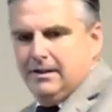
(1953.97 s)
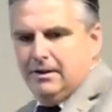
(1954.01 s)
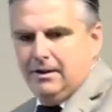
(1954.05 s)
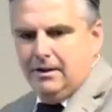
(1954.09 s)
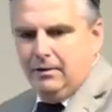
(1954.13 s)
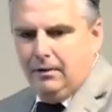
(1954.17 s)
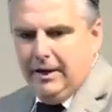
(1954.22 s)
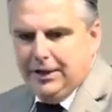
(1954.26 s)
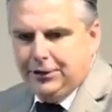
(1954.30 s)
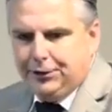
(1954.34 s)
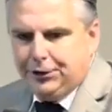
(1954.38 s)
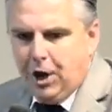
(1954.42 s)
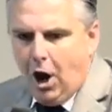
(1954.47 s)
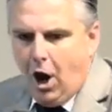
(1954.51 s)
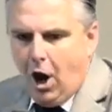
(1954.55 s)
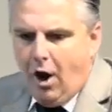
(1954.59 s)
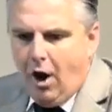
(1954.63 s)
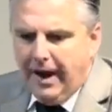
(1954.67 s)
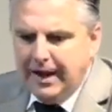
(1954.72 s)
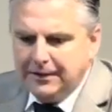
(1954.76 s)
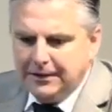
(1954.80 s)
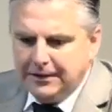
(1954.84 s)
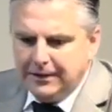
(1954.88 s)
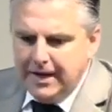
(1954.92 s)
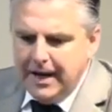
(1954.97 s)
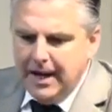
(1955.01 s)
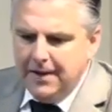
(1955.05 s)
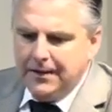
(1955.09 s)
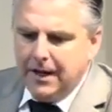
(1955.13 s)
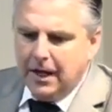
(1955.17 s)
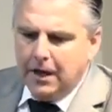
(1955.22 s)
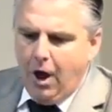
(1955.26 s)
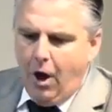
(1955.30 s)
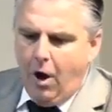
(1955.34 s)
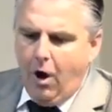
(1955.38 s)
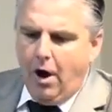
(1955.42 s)
Rejoice in the
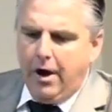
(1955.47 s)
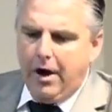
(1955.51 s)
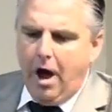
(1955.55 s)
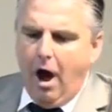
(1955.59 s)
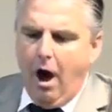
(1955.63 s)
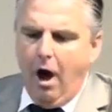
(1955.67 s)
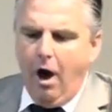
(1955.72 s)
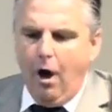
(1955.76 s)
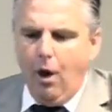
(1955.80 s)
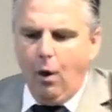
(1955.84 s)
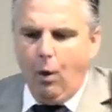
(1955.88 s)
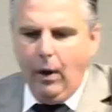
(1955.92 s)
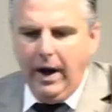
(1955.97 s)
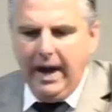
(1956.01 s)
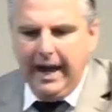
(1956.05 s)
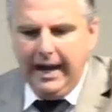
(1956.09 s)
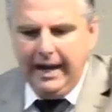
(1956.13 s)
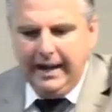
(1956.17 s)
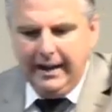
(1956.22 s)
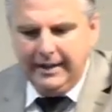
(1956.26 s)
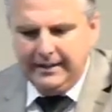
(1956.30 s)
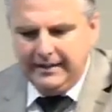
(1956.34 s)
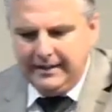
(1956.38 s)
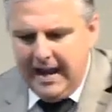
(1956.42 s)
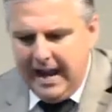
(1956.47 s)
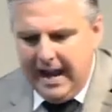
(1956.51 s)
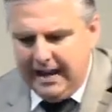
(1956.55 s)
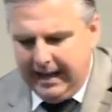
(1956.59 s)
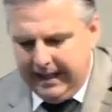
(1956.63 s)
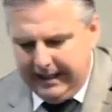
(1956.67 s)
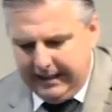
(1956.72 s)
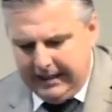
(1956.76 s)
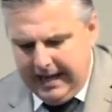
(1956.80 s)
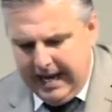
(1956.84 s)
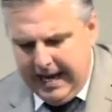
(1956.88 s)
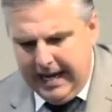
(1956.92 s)
Lord always. And
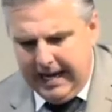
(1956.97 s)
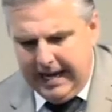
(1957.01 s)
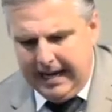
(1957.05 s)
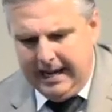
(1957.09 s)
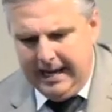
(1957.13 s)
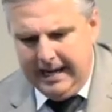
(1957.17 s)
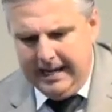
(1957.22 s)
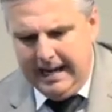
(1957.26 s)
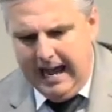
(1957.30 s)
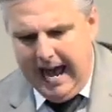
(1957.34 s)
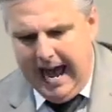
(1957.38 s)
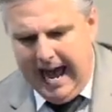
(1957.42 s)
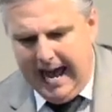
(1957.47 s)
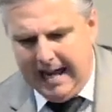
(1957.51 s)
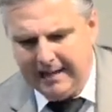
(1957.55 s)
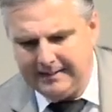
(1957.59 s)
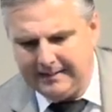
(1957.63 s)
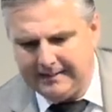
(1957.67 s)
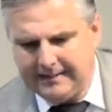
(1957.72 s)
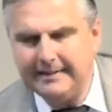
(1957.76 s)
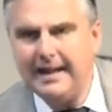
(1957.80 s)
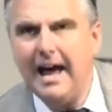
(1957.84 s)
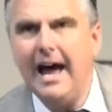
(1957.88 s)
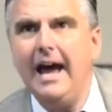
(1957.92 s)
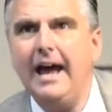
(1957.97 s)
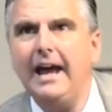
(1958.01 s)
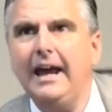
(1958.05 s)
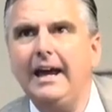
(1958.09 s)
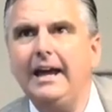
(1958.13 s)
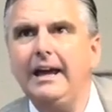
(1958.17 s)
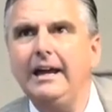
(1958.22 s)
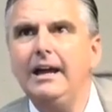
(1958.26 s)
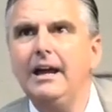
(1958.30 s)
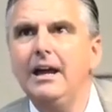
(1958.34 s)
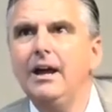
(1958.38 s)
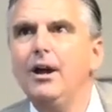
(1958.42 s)
again, I
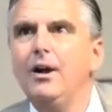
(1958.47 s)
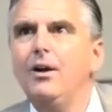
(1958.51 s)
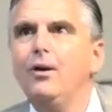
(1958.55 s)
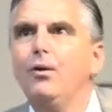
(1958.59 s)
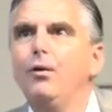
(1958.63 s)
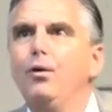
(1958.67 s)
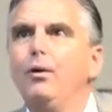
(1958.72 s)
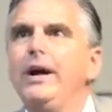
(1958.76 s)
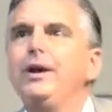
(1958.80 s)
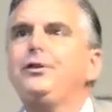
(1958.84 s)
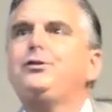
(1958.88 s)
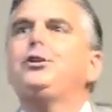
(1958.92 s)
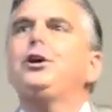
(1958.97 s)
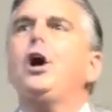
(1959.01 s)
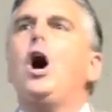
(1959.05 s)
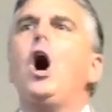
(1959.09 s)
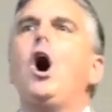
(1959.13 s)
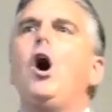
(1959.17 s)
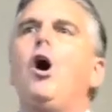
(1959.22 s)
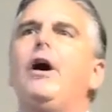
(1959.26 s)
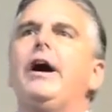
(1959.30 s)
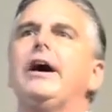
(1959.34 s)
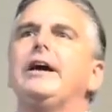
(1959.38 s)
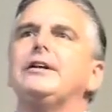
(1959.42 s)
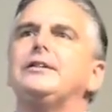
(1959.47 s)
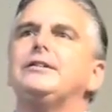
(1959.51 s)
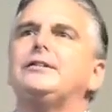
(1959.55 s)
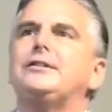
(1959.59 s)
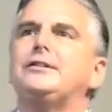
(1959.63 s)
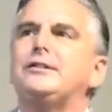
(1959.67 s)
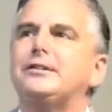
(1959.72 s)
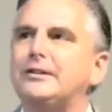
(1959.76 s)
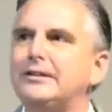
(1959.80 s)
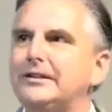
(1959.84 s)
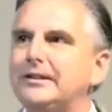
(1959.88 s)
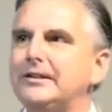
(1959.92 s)
say, rejoice.